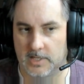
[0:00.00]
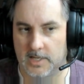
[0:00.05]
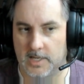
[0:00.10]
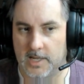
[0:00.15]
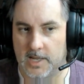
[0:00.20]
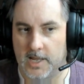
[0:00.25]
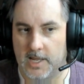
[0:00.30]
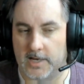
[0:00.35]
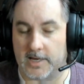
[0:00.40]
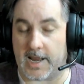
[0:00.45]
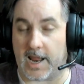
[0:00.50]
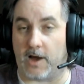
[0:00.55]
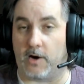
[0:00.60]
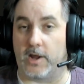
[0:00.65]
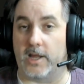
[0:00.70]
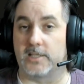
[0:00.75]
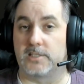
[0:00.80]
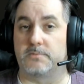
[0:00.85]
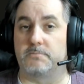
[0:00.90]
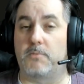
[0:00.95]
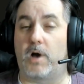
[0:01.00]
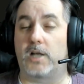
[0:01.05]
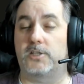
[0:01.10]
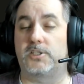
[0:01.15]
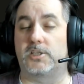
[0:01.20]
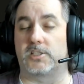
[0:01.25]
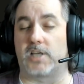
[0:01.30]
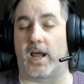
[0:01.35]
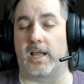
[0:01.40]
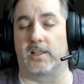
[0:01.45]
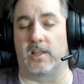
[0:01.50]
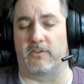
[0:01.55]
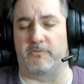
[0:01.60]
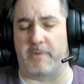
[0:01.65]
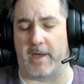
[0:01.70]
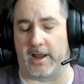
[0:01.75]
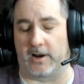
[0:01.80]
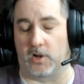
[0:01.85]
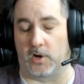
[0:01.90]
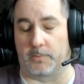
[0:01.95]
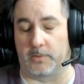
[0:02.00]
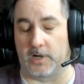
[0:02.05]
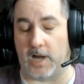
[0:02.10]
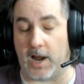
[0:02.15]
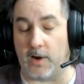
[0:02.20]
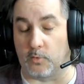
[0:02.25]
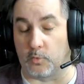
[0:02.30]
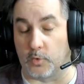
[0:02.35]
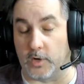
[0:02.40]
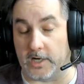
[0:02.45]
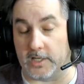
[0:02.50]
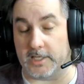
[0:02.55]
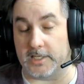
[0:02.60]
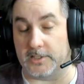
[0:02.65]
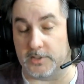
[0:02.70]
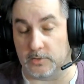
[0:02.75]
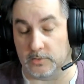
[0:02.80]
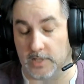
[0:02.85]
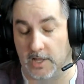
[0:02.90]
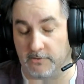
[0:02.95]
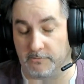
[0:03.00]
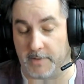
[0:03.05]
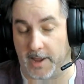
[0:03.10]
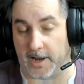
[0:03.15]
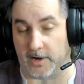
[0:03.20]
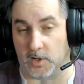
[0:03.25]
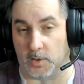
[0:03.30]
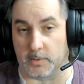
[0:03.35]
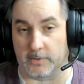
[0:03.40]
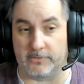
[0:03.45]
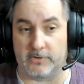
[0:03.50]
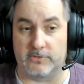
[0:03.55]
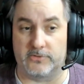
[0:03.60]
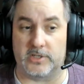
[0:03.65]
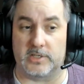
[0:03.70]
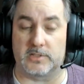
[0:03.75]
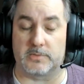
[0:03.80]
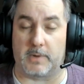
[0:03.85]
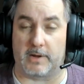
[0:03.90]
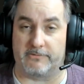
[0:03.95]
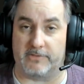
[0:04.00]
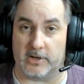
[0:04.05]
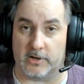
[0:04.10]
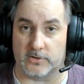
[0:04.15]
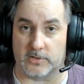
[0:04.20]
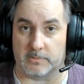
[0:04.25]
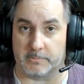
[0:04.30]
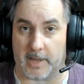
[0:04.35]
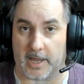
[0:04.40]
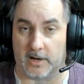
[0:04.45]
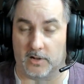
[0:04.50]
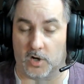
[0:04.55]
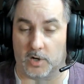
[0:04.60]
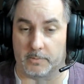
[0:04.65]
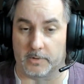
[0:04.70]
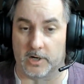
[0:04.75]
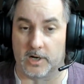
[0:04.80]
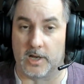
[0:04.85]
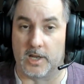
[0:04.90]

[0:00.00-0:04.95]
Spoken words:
Now, as much as I love Battle Armor, and I really do love Battle Armor, if you've seen some of my videos on Battle Armor,